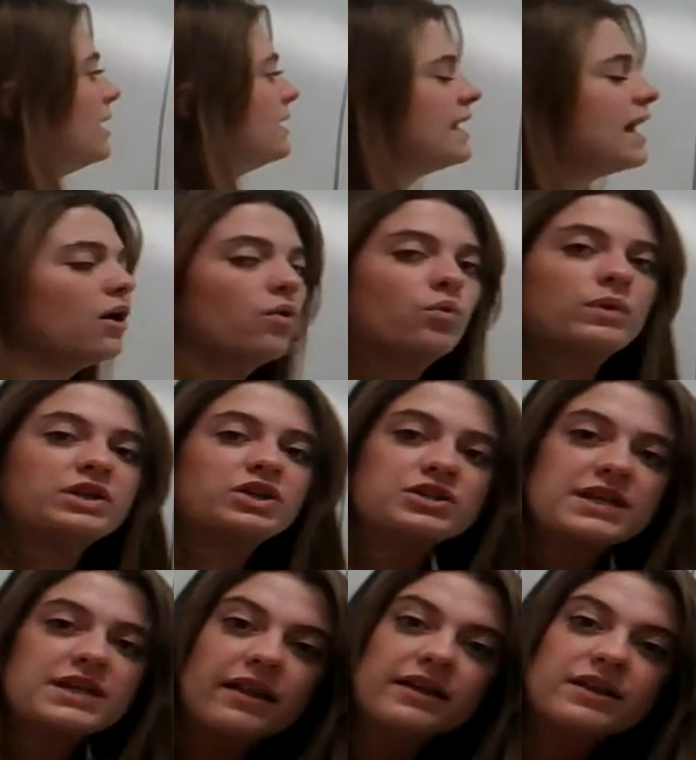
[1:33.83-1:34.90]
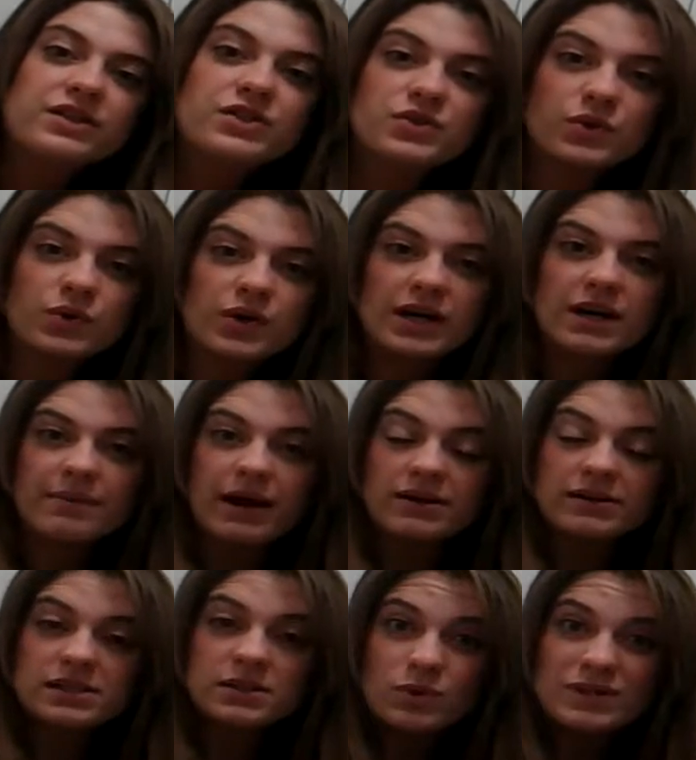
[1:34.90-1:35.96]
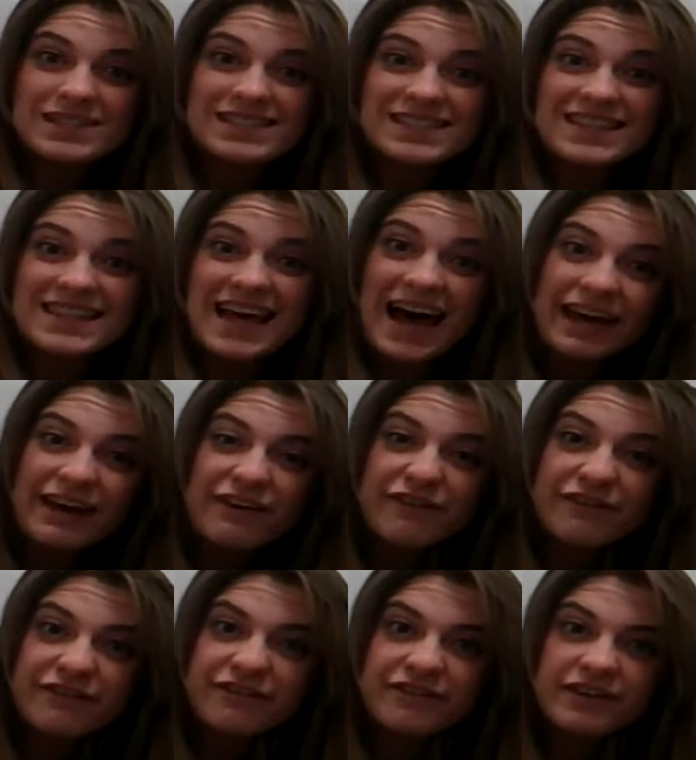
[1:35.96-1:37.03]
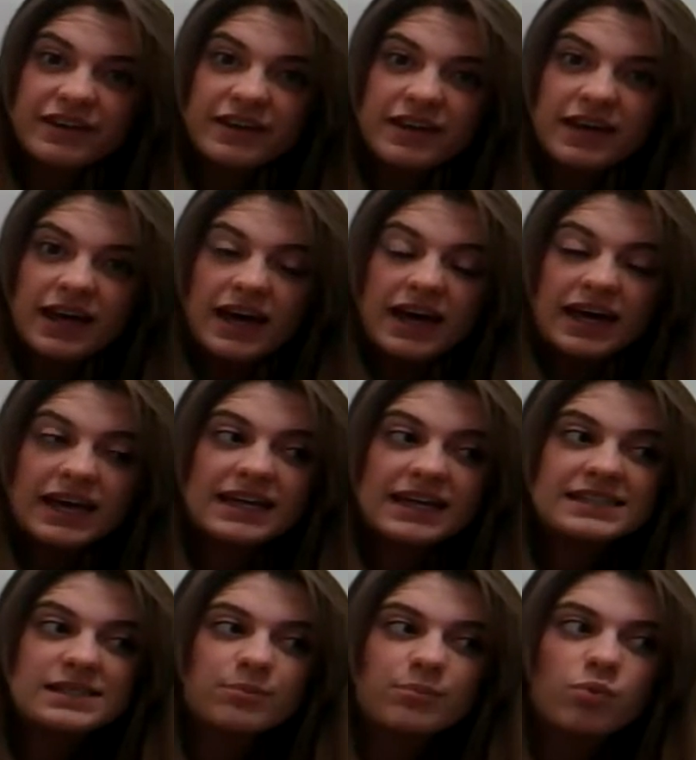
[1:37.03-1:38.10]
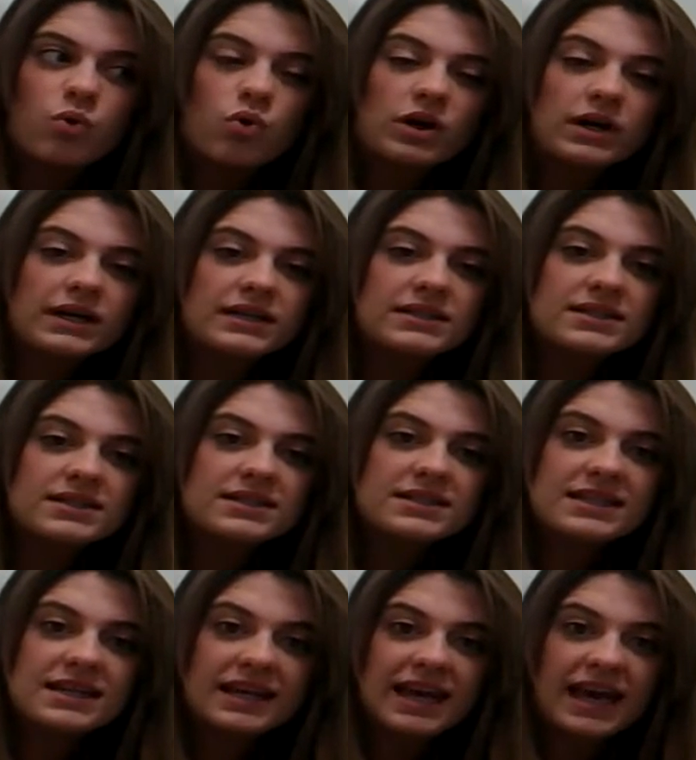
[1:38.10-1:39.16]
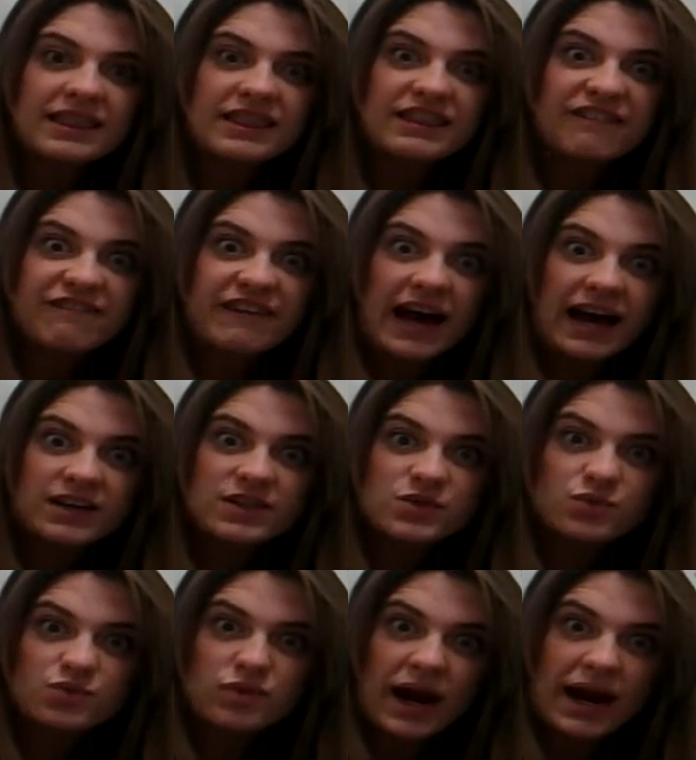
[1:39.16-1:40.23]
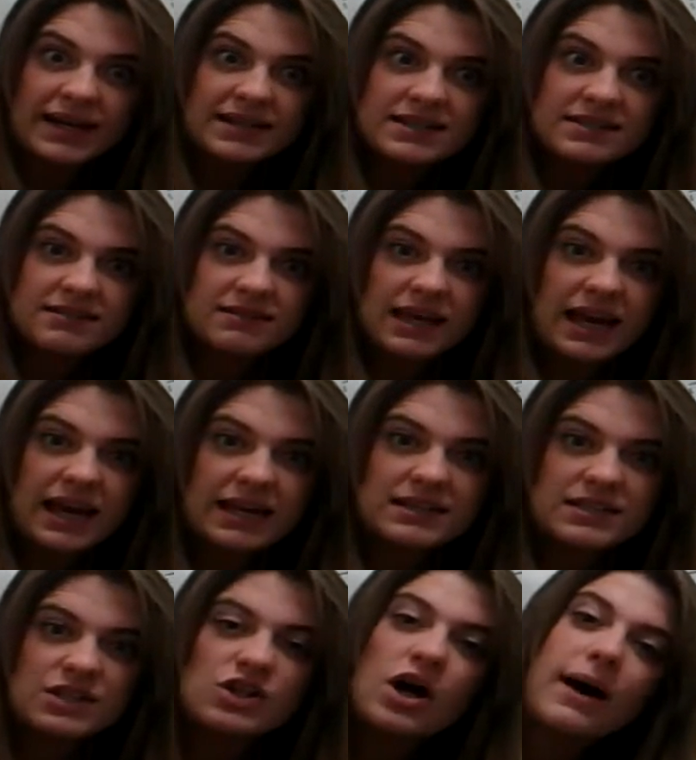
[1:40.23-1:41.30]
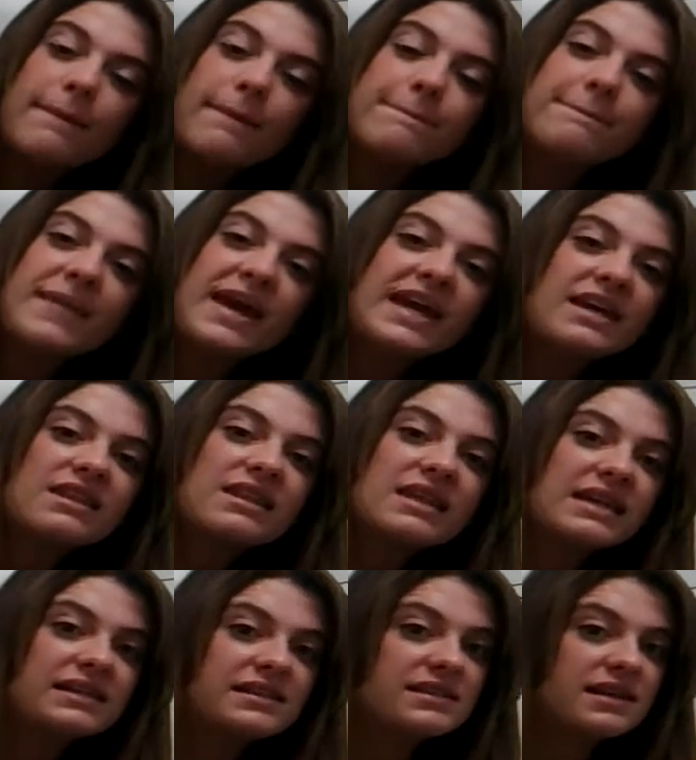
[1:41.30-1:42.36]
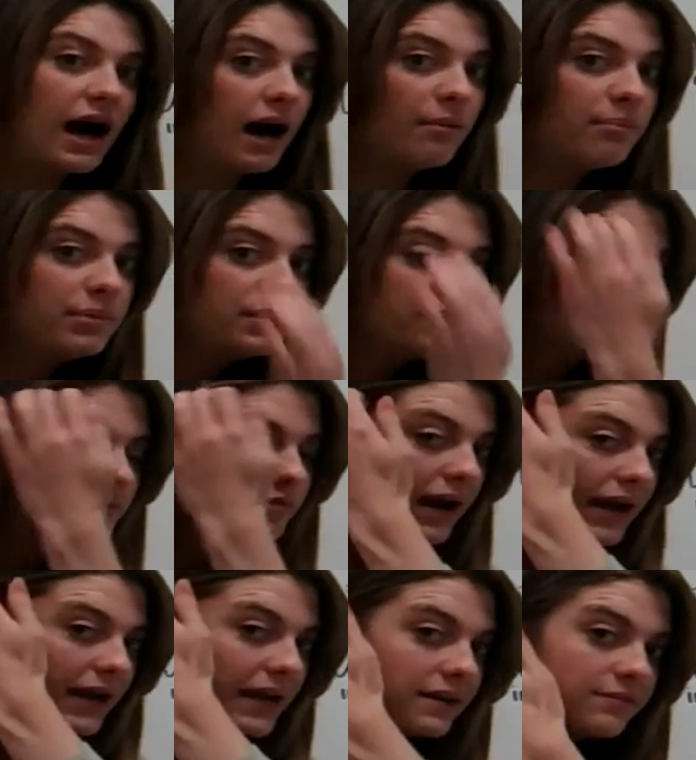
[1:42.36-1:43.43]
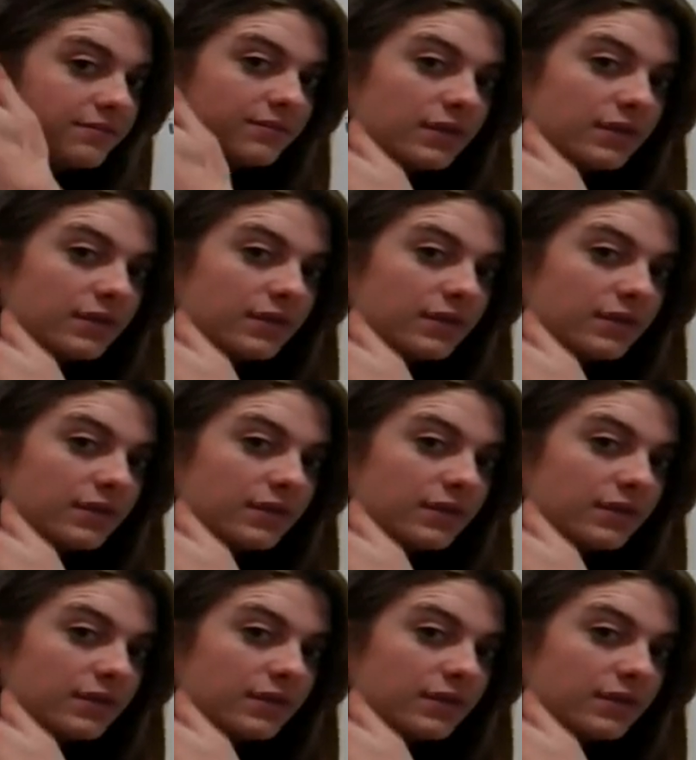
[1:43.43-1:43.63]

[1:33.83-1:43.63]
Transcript: Now, when you're telling a story about someone's life, it's important to get the facts right and to not make things up, right?